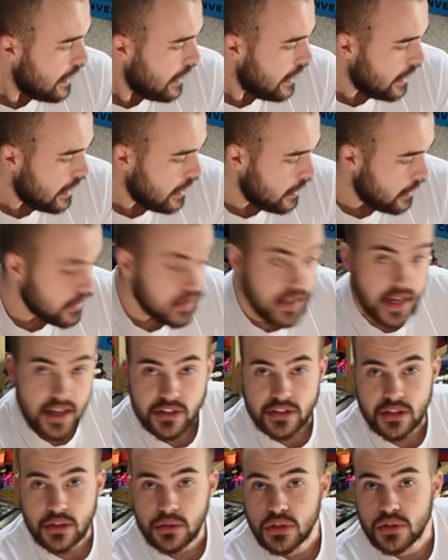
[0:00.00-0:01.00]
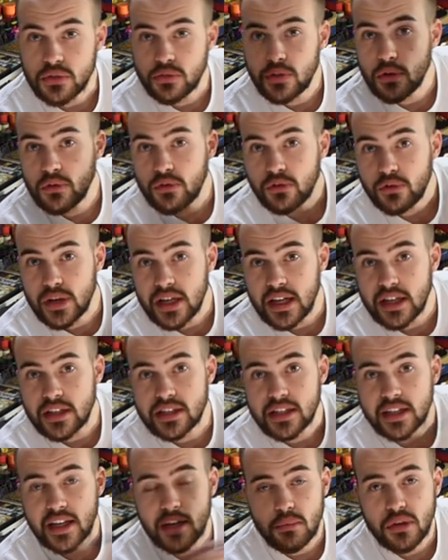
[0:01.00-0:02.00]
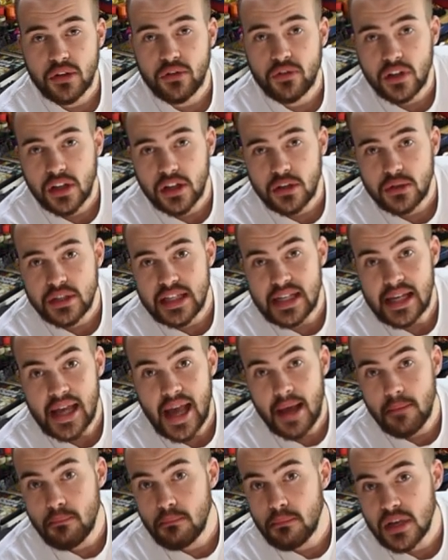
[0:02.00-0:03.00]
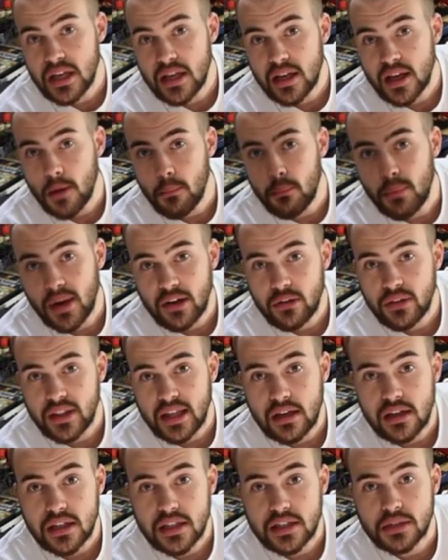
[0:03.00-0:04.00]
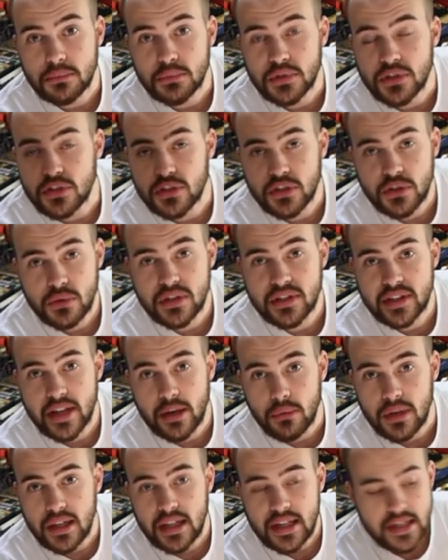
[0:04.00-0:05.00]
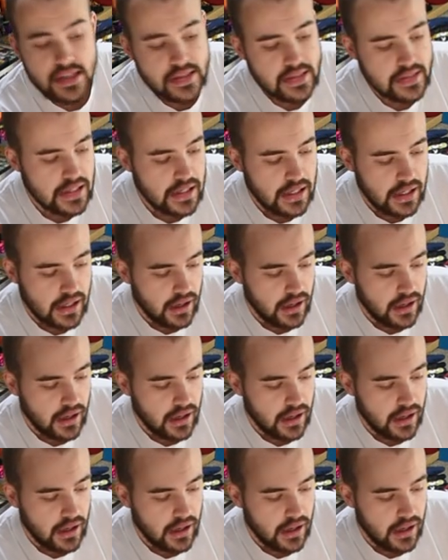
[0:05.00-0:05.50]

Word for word: Uh, yeah, so just feel free to give me a follow, DM me about the items as soon as they're released.